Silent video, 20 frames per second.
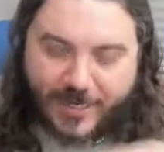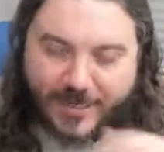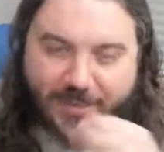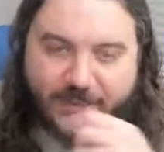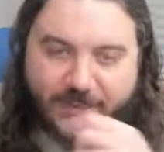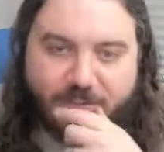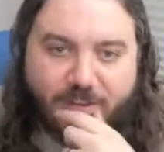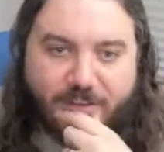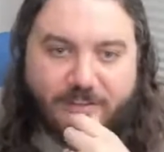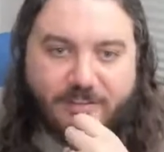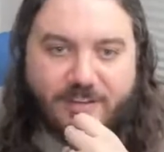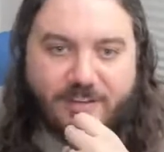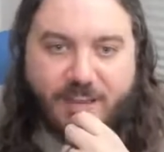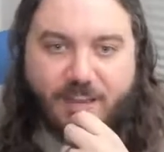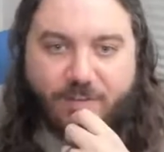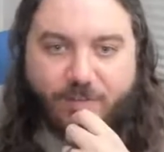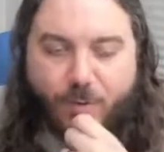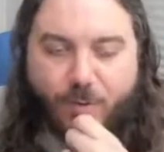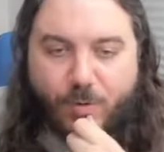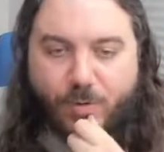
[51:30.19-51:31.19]
Let's stay
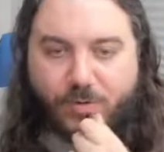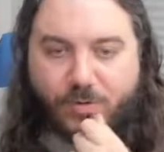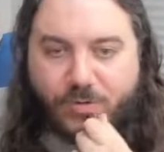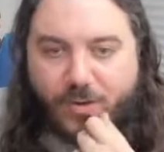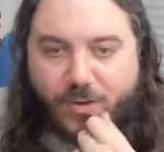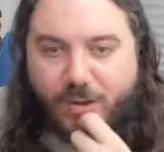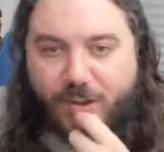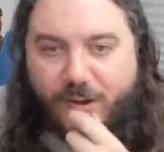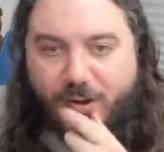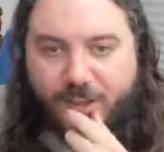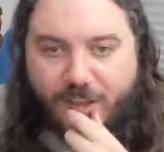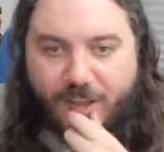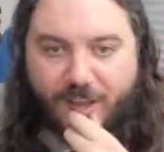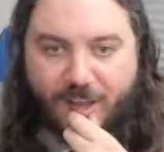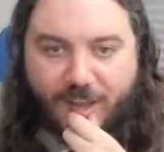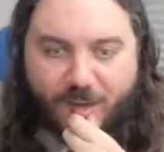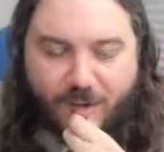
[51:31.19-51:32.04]
focused on